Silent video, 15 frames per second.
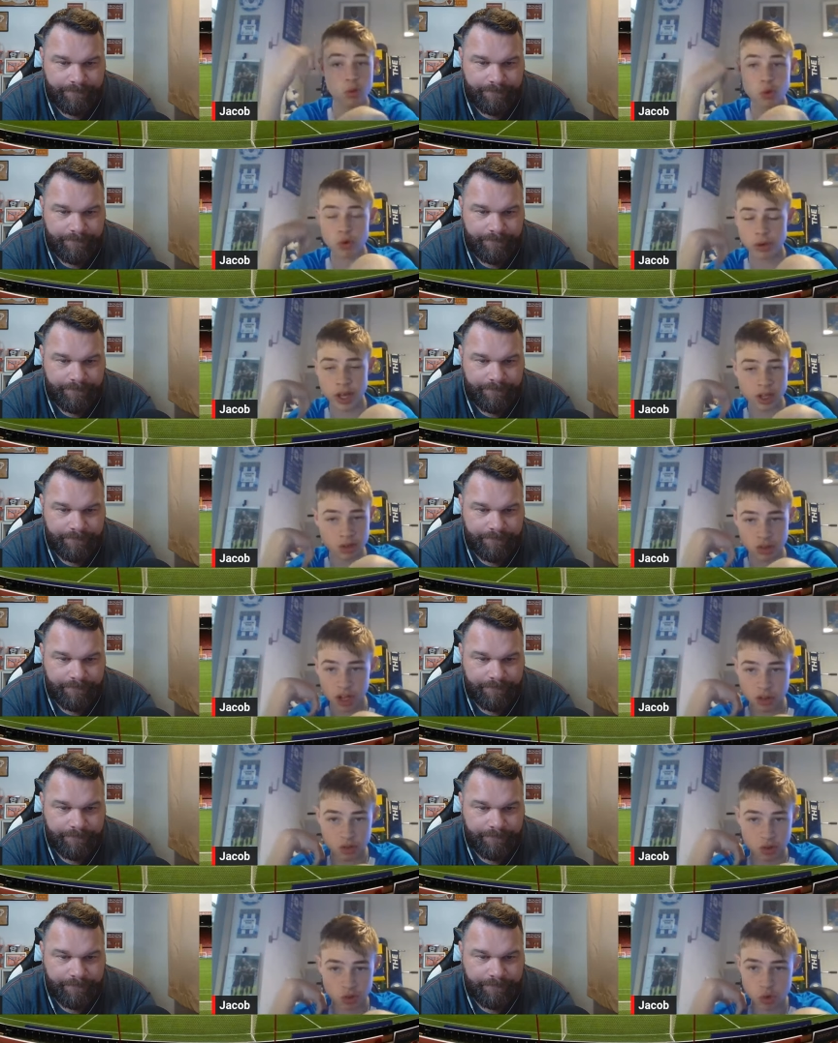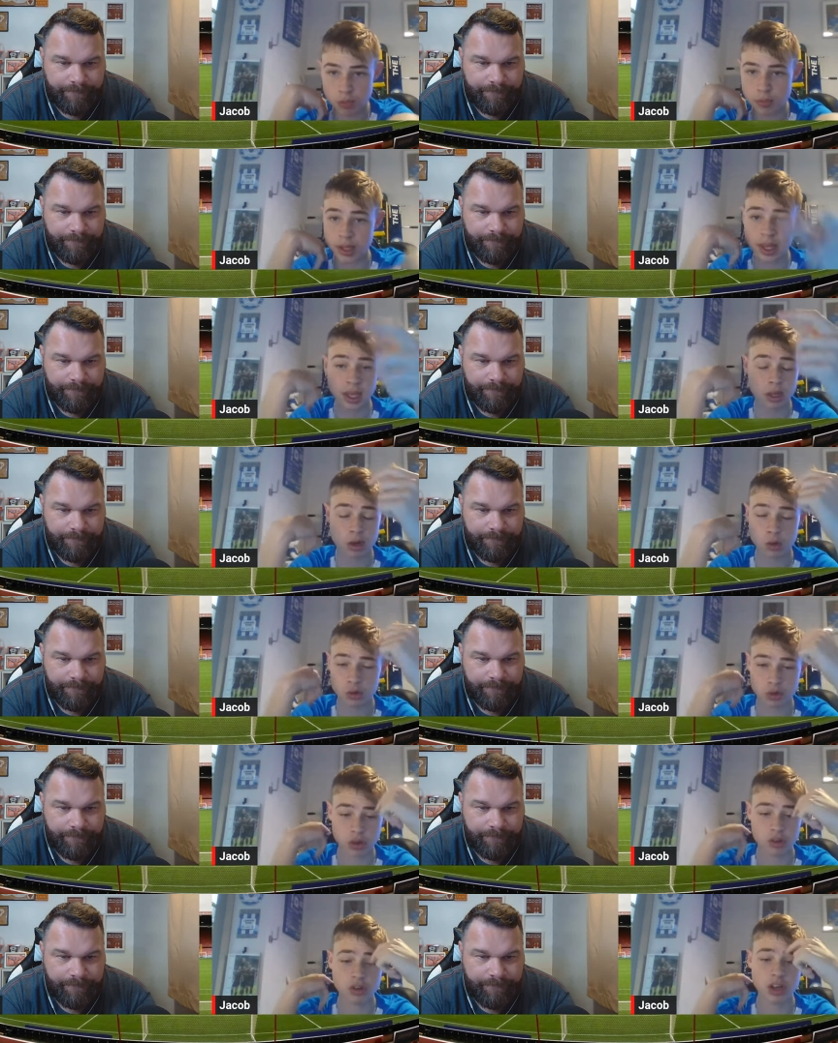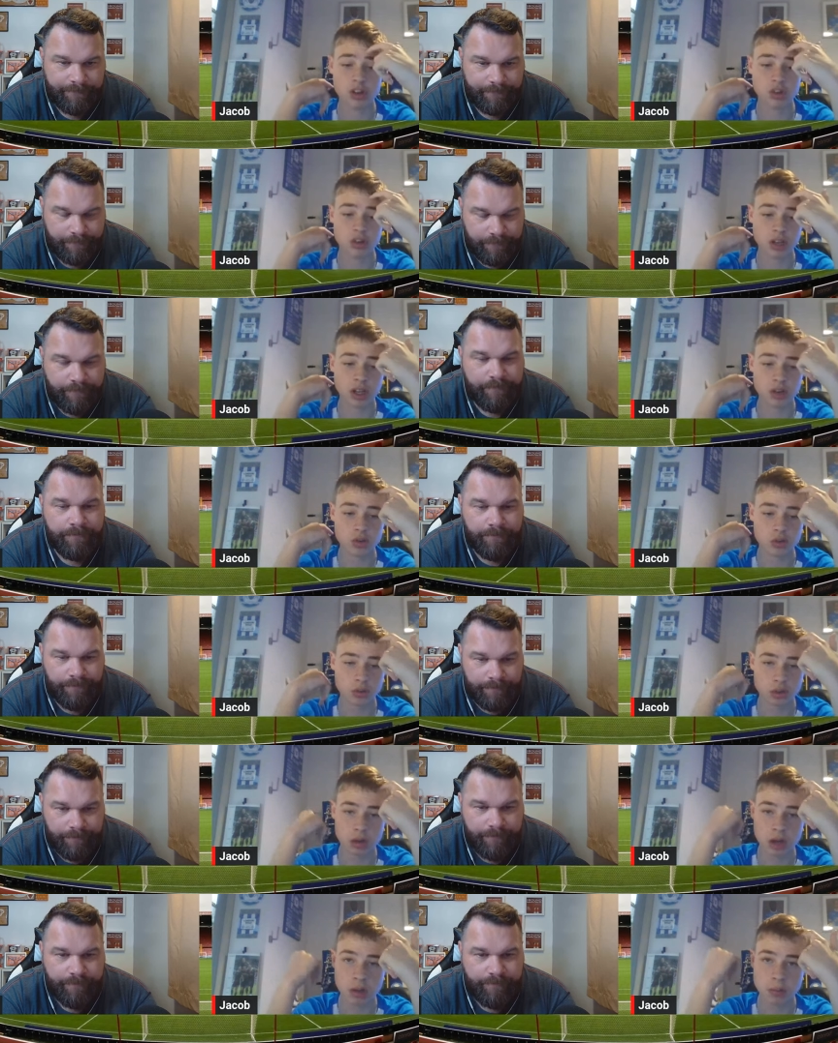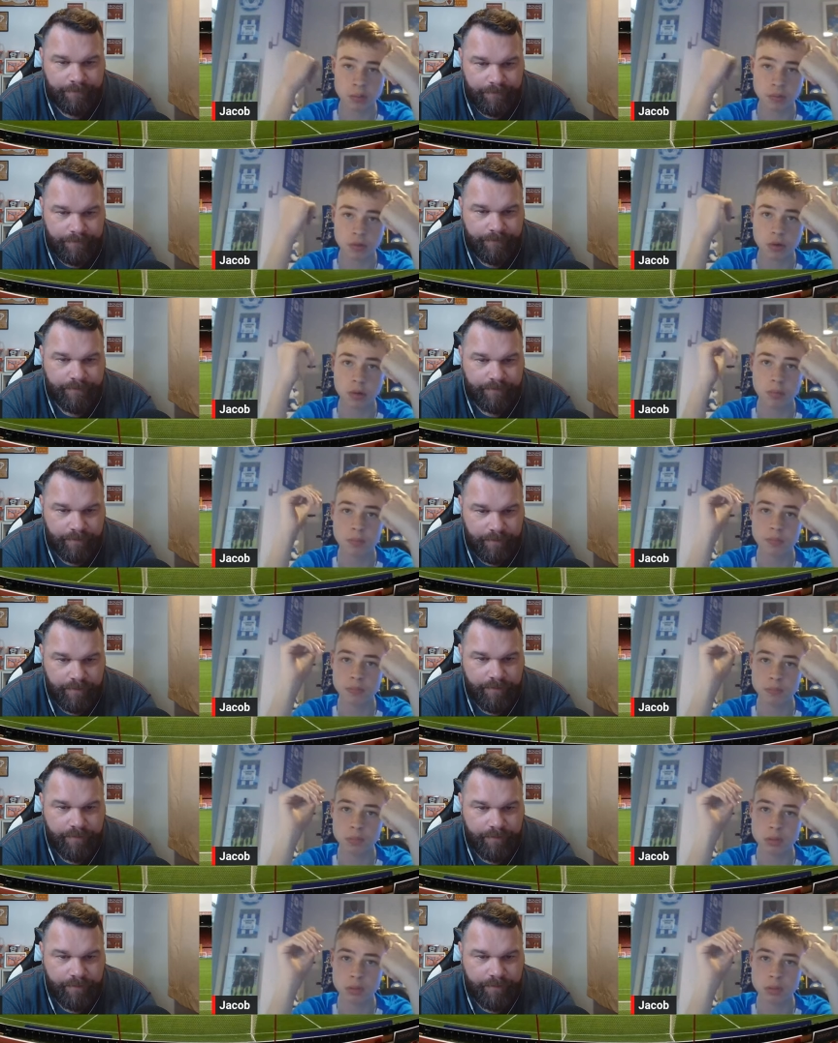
Speaker 1: all creating chances, all been getting goals and assists, and that's come from